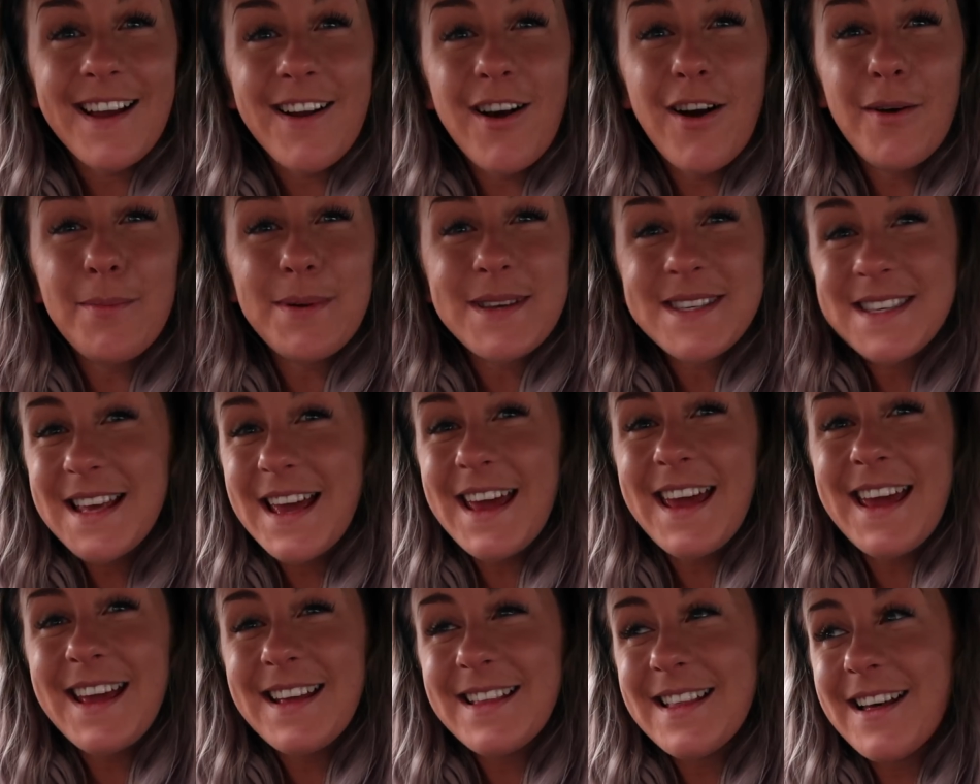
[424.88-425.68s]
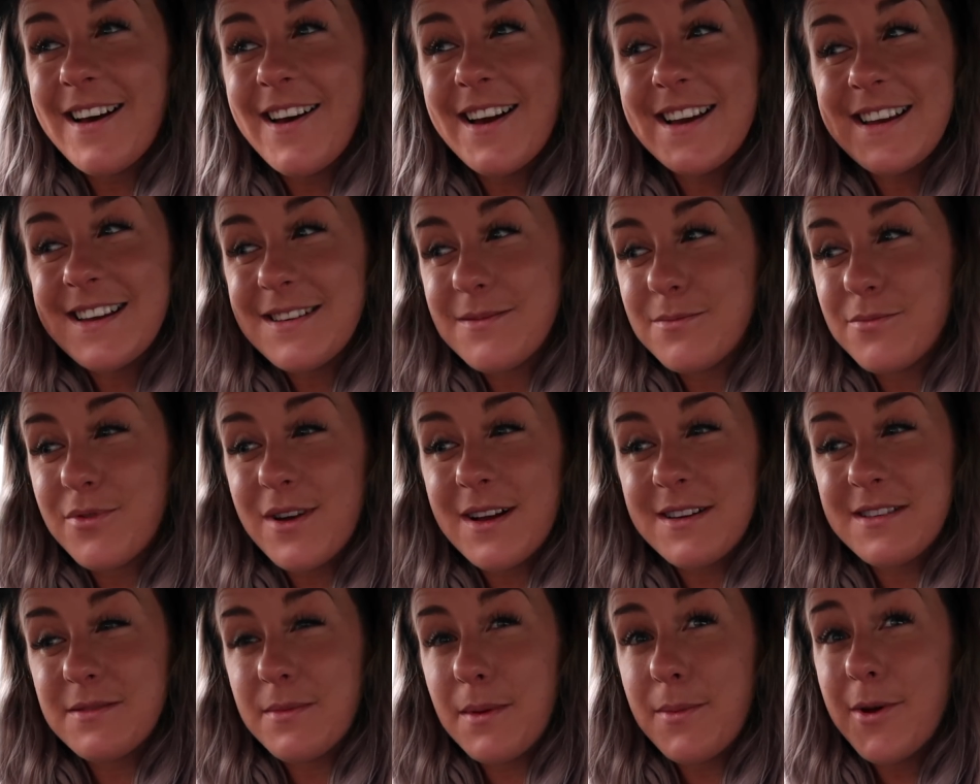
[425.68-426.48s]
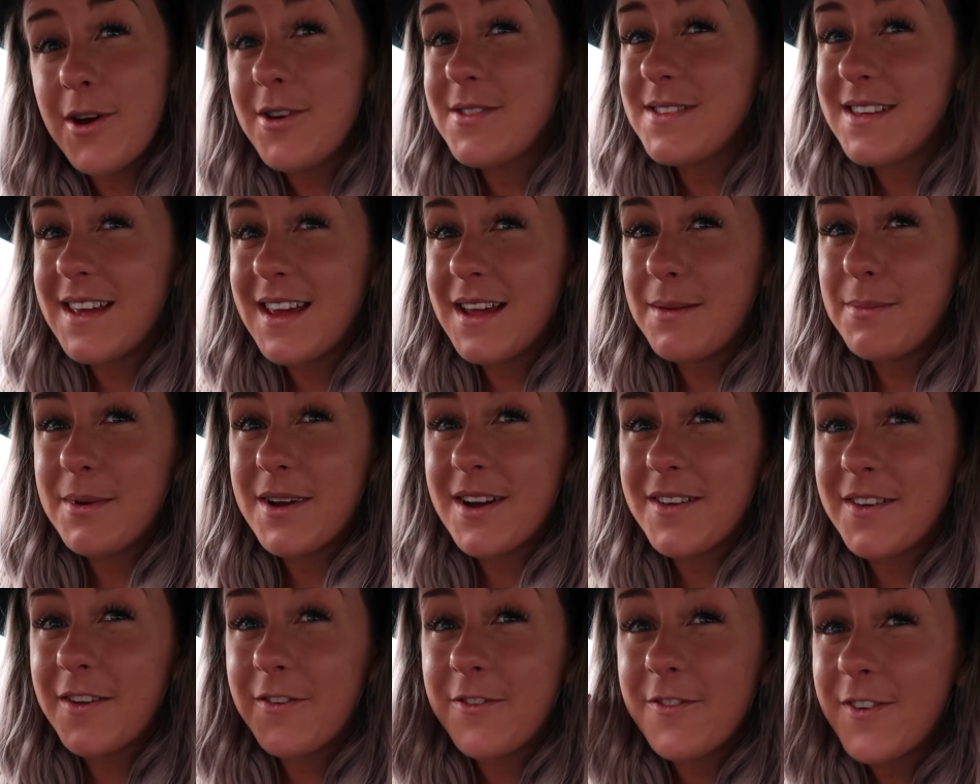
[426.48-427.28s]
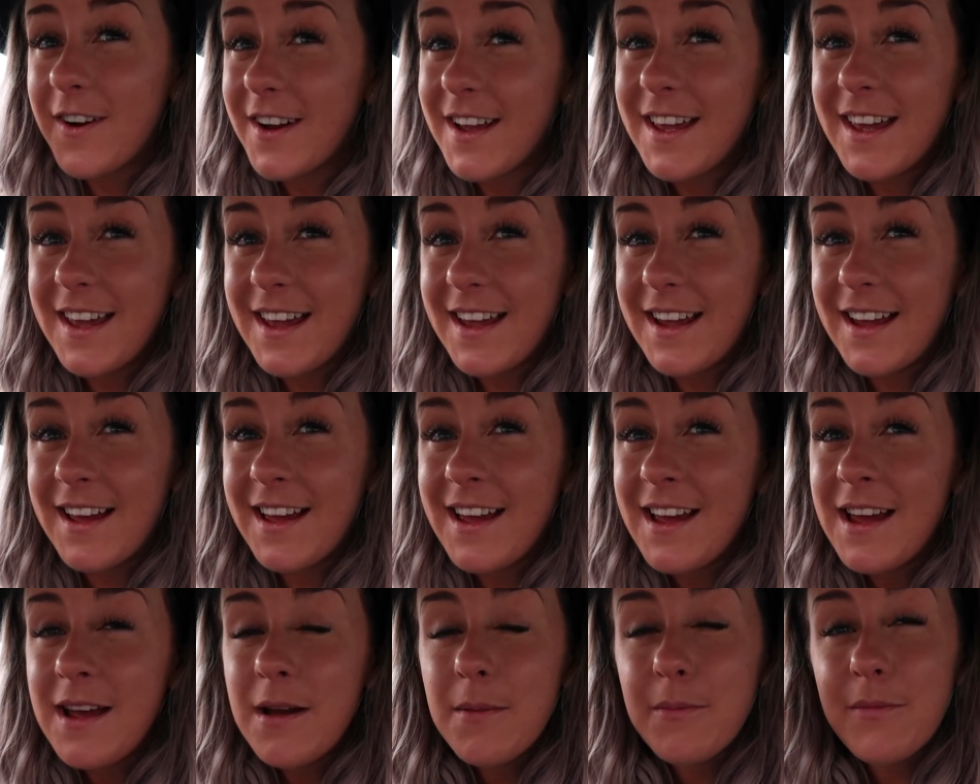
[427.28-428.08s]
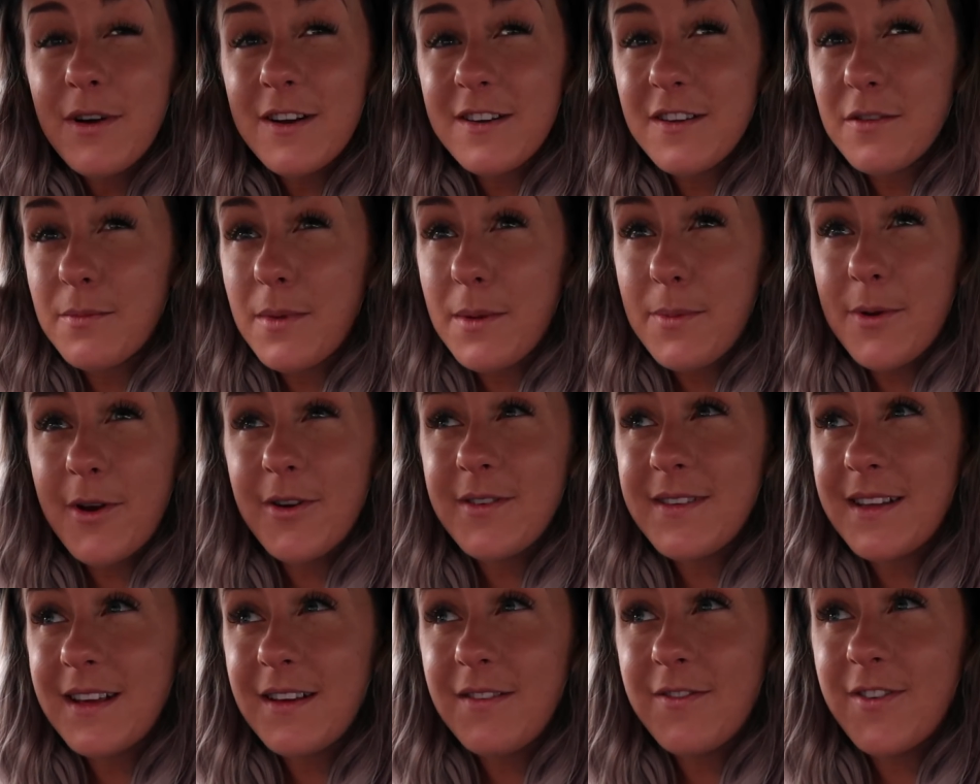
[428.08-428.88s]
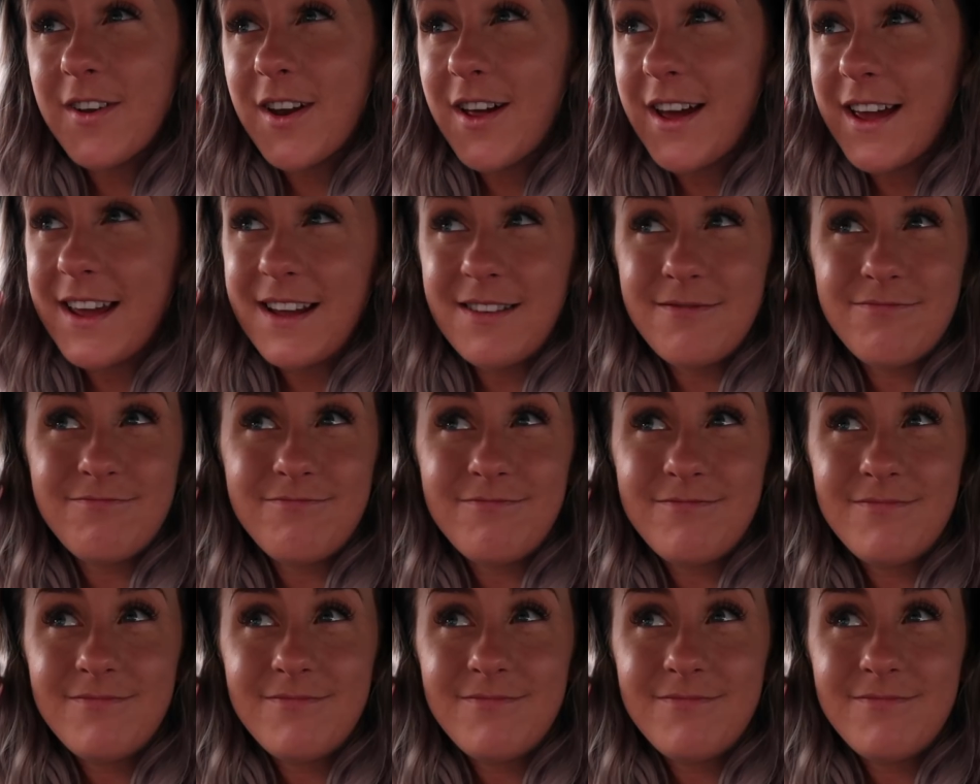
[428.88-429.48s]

I can't be saying that I didn't practice my posing because I fucking practiced my posing for like